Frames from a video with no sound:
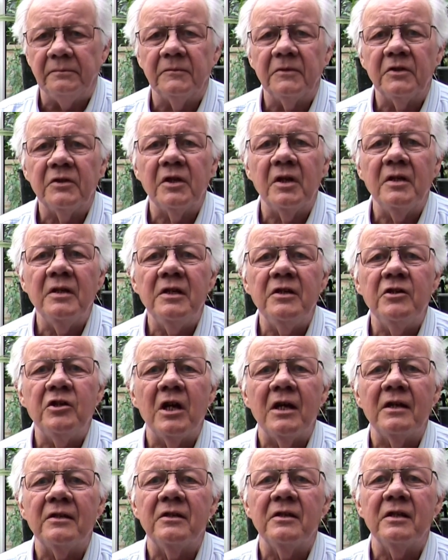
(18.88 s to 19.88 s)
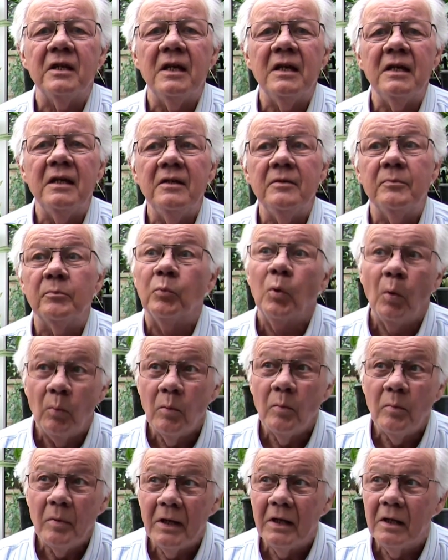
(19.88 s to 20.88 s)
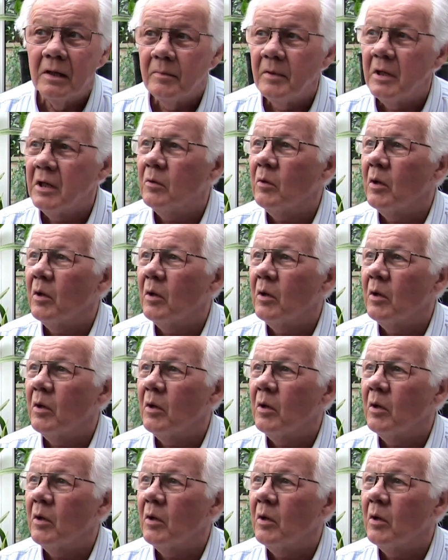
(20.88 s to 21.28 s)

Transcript: Sunday chat today is probably going to be